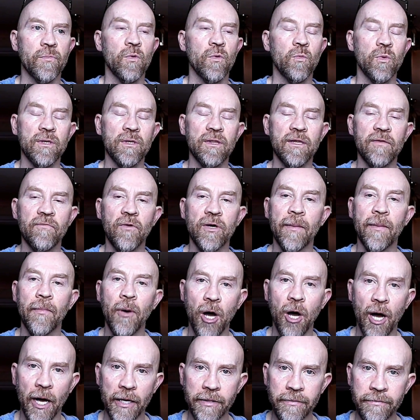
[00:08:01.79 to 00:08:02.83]
We live on a
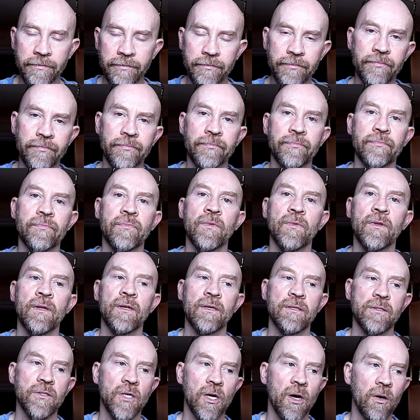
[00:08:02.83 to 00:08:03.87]
pond.
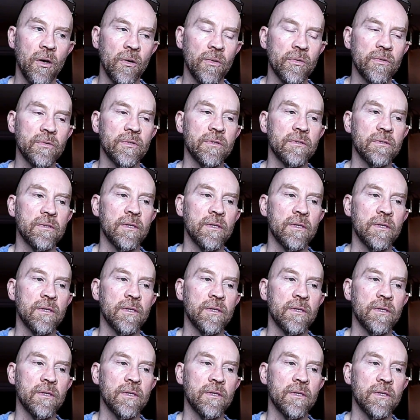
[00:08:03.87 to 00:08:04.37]
So